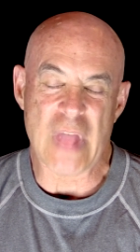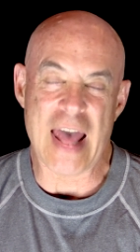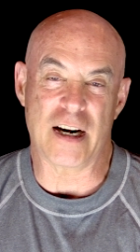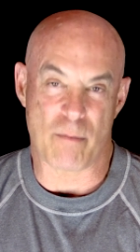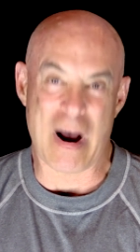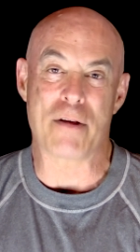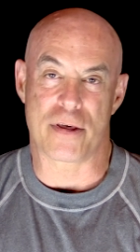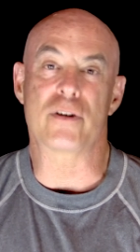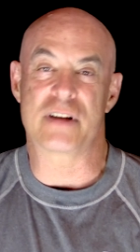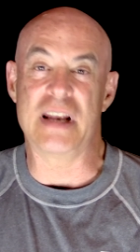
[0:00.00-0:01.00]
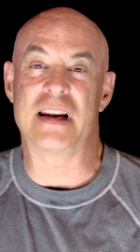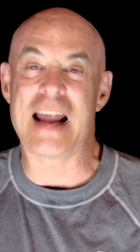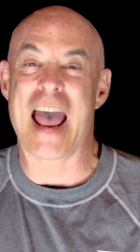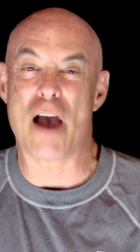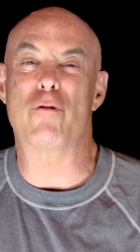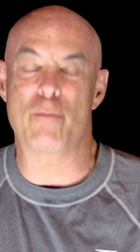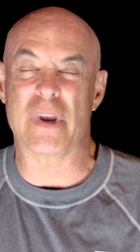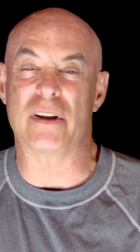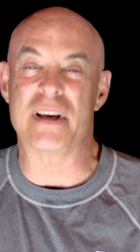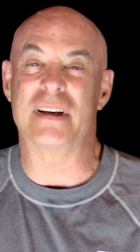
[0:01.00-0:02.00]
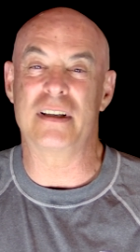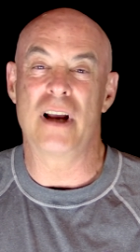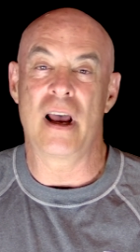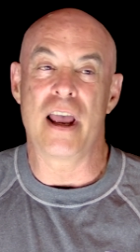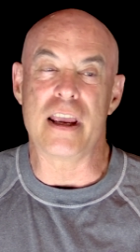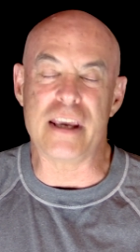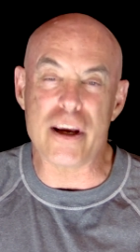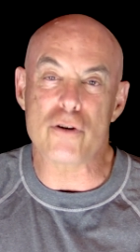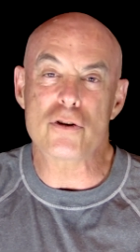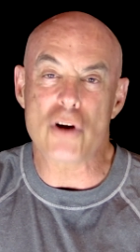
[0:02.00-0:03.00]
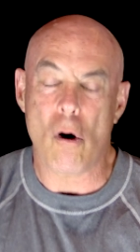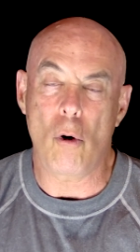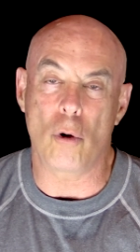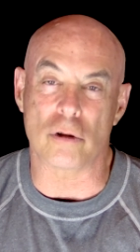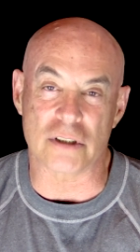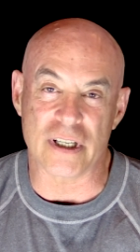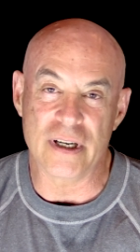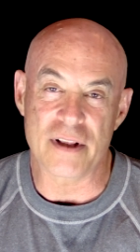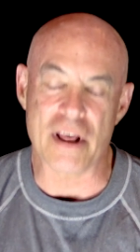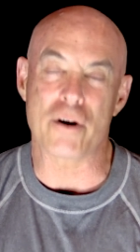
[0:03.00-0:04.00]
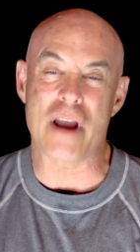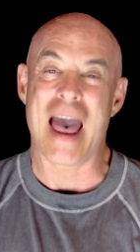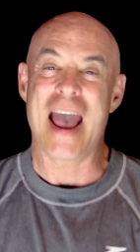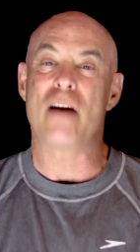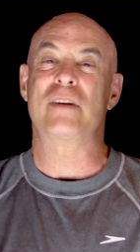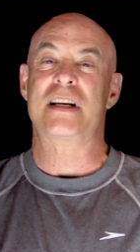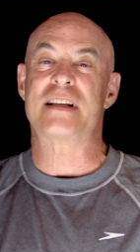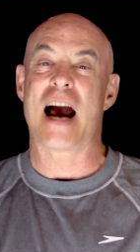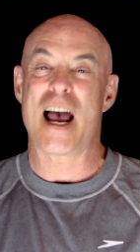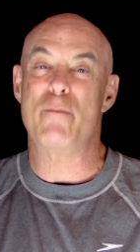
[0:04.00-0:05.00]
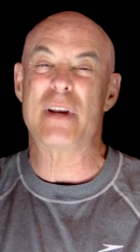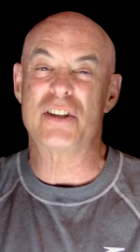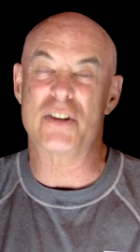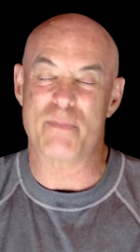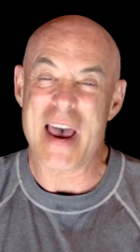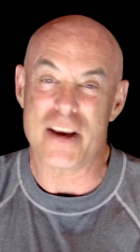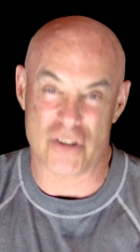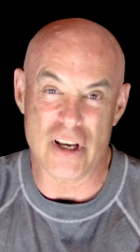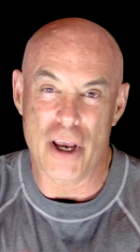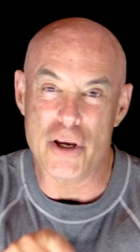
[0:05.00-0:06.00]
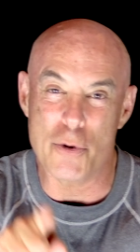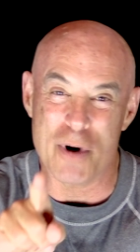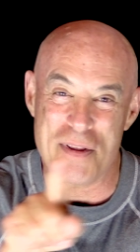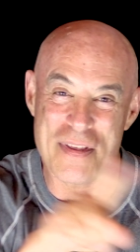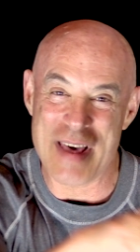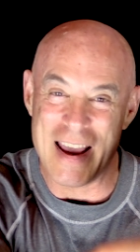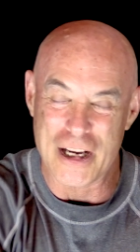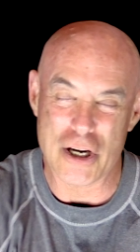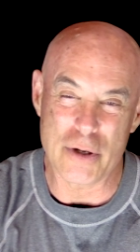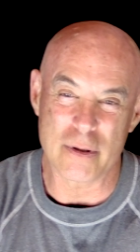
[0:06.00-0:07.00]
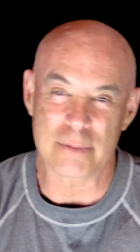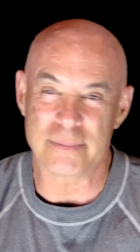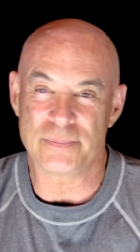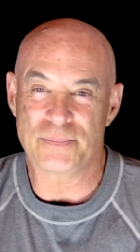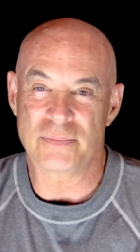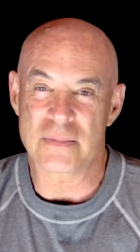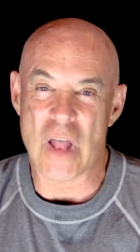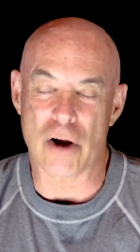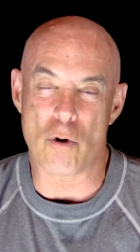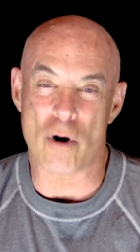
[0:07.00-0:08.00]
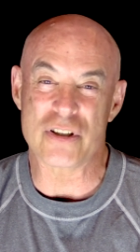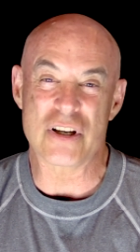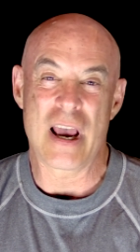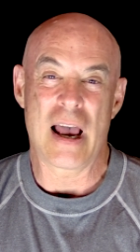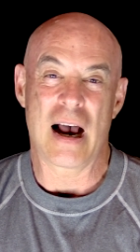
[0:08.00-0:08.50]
and about thirteen and a half billion years old. There you have it, time and space, you would think. Of course,